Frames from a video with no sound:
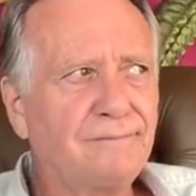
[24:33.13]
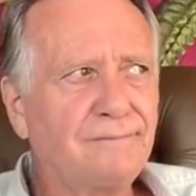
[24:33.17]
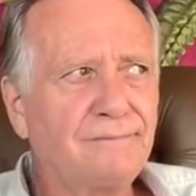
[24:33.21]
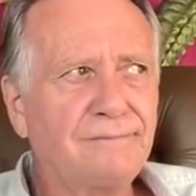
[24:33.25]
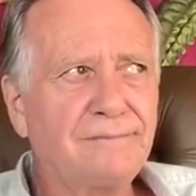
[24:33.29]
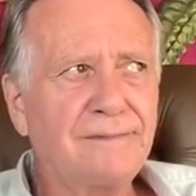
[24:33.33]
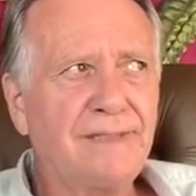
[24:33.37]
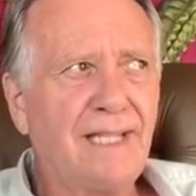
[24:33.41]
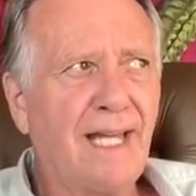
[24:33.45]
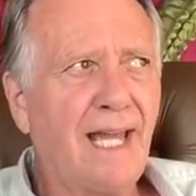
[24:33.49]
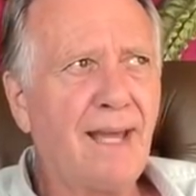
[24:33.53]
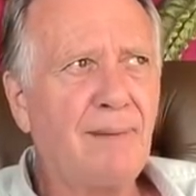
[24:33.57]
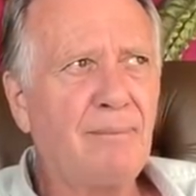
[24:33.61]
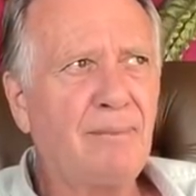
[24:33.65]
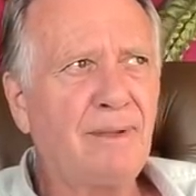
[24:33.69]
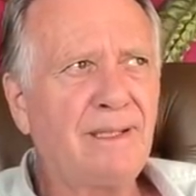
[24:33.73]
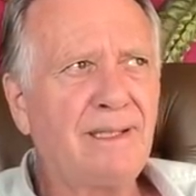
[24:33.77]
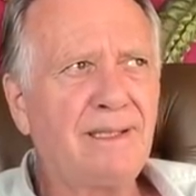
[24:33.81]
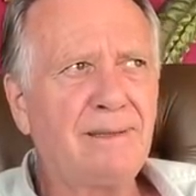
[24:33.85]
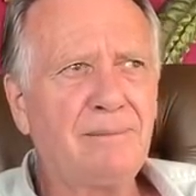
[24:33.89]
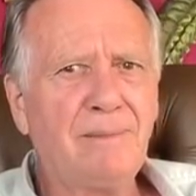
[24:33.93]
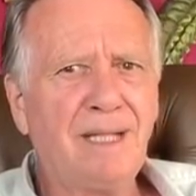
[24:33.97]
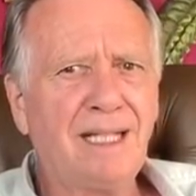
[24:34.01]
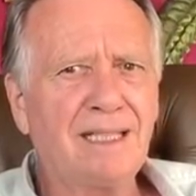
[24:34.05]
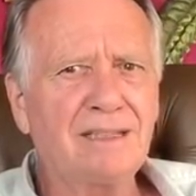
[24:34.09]
Camping
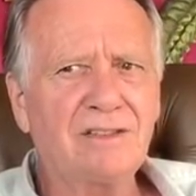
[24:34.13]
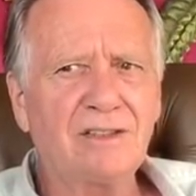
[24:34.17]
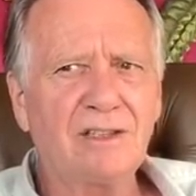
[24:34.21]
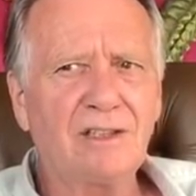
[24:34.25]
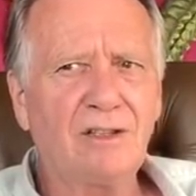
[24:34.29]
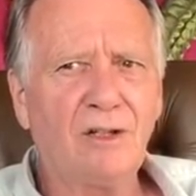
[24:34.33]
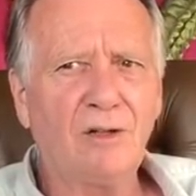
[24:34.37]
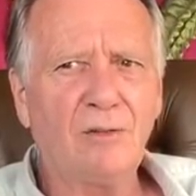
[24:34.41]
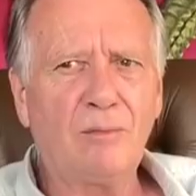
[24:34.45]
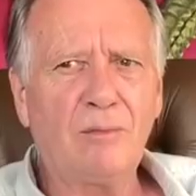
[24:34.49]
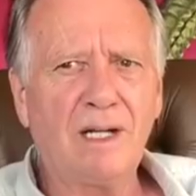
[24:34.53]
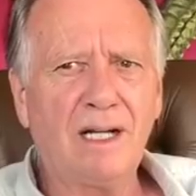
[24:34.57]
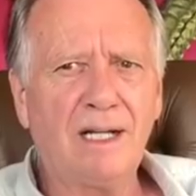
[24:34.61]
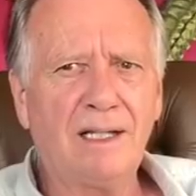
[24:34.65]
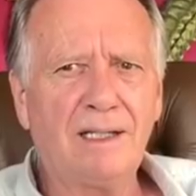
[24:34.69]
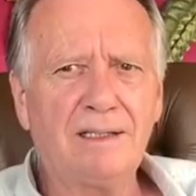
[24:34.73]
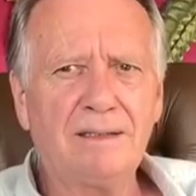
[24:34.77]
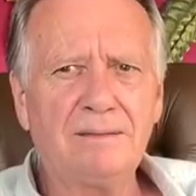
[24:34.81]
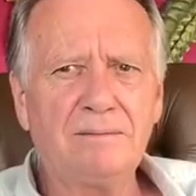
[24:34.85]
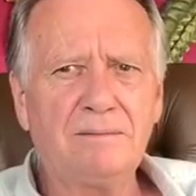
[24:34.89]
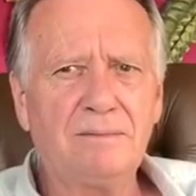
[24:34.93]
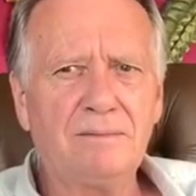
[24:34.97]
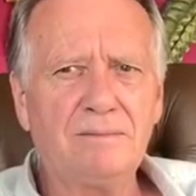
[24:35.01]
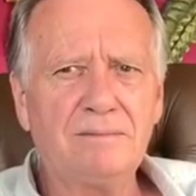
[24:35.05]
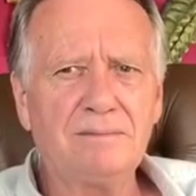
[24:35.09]
in Mexico
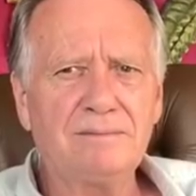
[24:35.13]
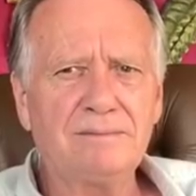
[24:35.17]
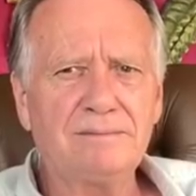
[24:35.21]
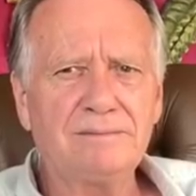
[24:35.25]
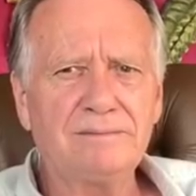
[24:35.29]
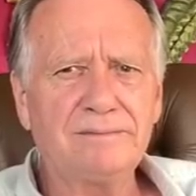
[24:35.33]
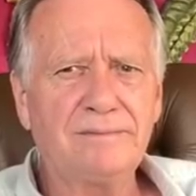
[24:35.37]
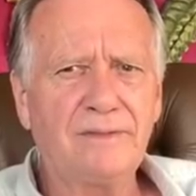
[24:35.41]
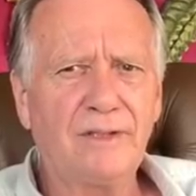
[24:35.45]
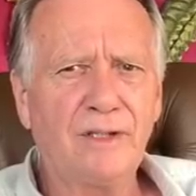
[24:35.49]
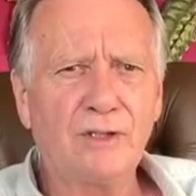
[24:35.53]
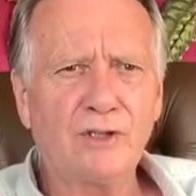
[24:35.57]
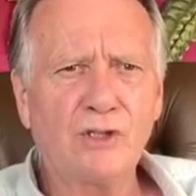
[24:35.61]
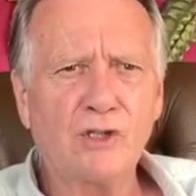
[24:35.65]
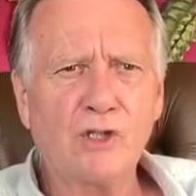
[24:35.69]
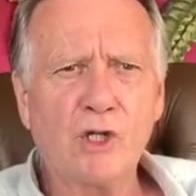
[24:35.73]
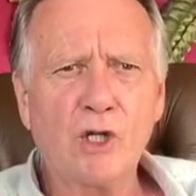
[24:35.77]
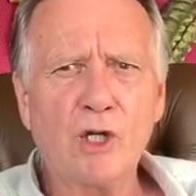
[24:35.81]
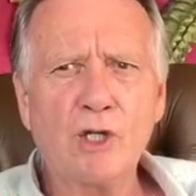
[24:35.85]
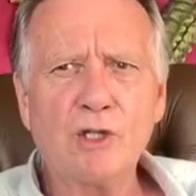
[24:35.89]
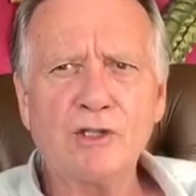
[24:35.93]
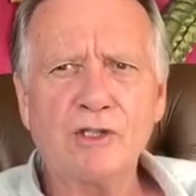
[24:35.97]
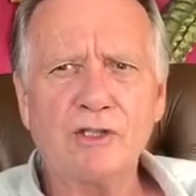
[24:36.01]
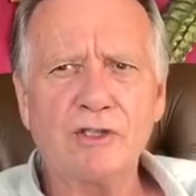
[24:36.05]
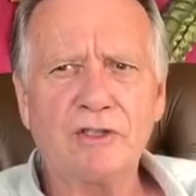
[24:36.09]
by the
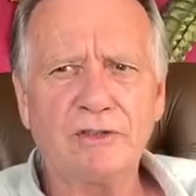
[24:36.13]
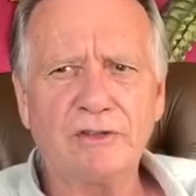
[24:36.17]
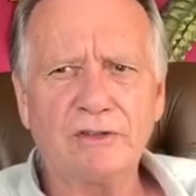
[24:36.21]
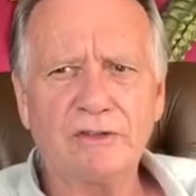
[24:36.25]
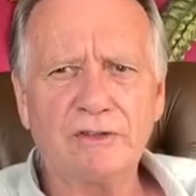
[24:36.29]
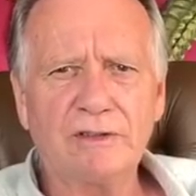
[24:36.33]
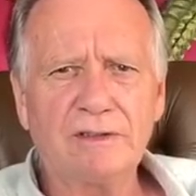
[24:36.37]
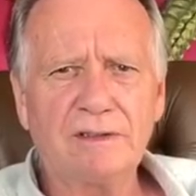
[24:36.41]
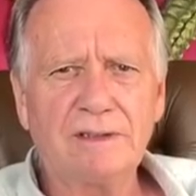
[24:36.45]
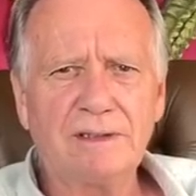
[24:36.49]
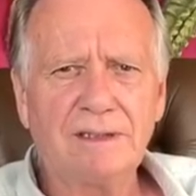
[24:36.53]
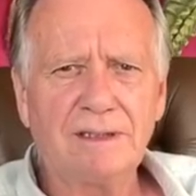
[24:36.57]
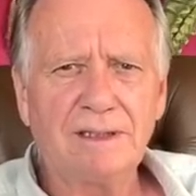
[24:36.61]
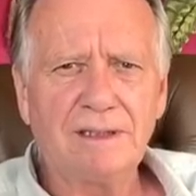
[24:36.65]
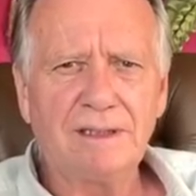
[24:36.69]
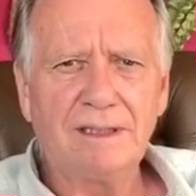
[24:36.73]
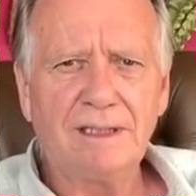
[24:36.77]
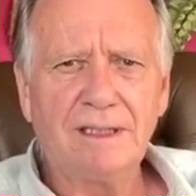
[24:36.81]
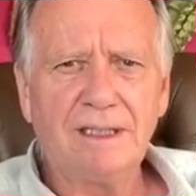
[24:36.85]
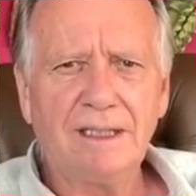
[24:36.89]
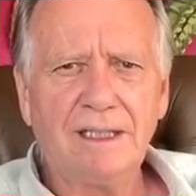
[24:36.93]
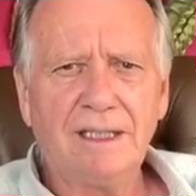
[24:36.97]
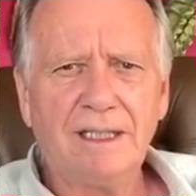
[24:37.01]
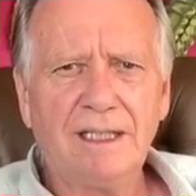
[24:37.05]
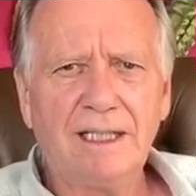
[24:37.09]
Churches
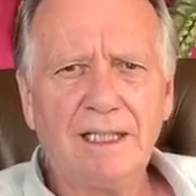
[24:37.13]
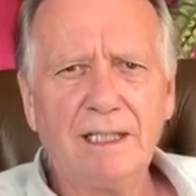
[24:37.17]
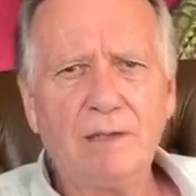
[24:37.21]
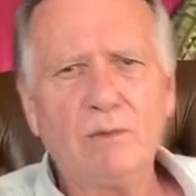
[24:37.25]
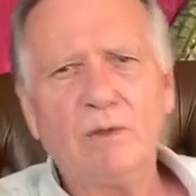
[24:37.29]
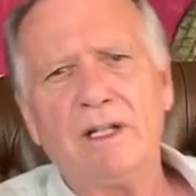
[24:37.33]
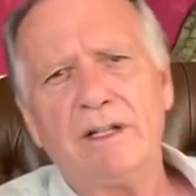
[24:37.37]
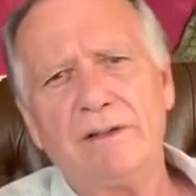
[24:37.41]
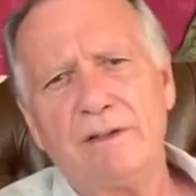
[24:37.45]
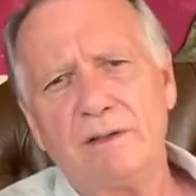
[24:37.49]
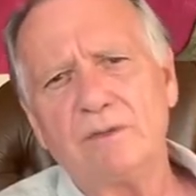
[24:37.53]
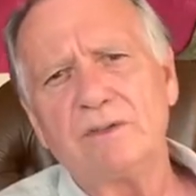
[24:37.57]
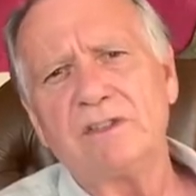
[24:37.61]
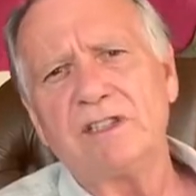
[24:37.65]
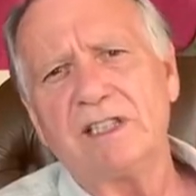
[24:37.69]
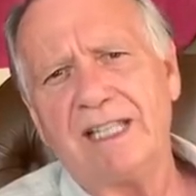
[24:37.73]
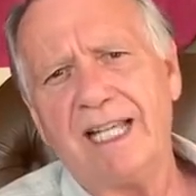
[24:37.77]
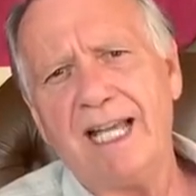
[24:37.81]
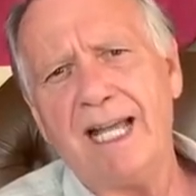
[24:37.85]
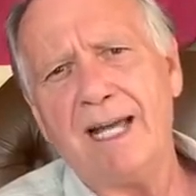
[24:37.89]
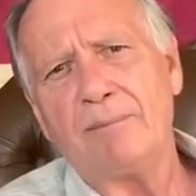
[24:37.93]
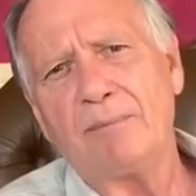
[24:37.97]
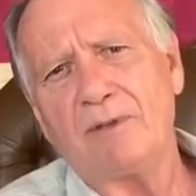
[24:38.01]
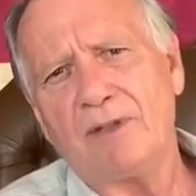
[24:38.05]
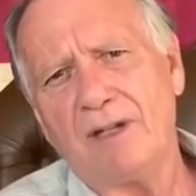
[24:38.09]
Anyway, there was a
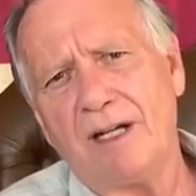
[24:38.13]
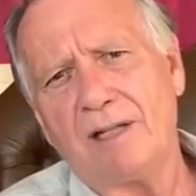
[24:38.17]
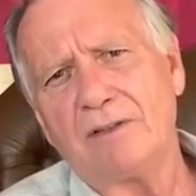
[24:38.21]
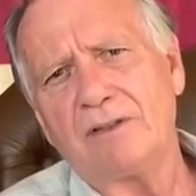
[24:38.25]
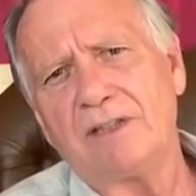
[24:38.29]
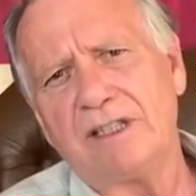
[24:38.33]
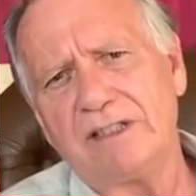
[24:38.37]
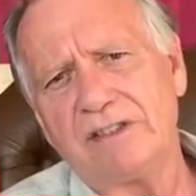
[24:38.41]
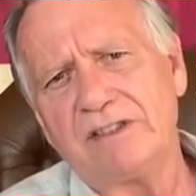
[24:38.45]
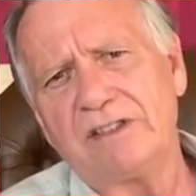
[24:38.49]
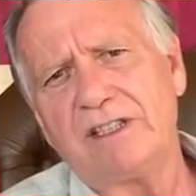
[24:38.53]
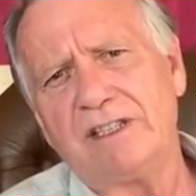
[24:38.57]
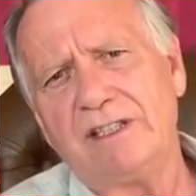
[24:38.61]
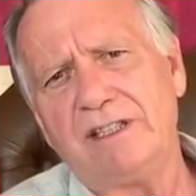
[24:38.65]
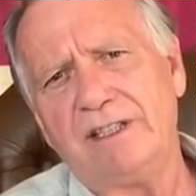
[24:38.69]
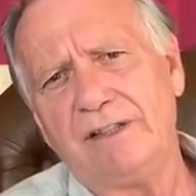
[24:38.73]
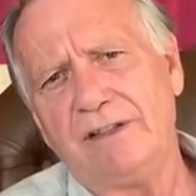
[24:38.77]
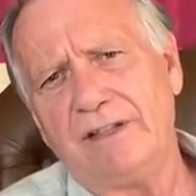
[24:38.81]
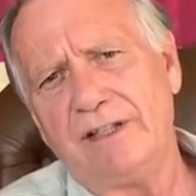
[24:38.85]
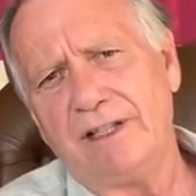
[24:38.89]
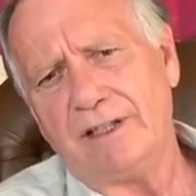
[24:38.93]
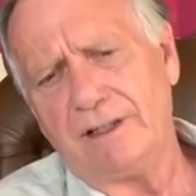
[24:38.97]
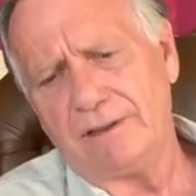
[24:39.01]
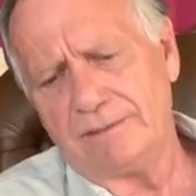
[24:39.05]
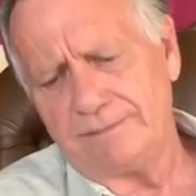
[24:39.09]
campground listed
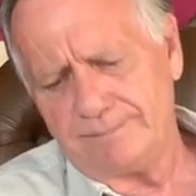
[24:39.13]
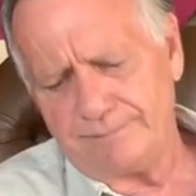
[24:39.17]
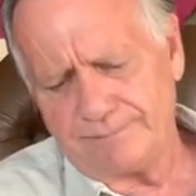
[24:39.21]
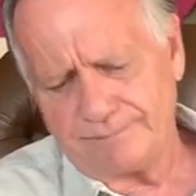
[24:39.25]
in there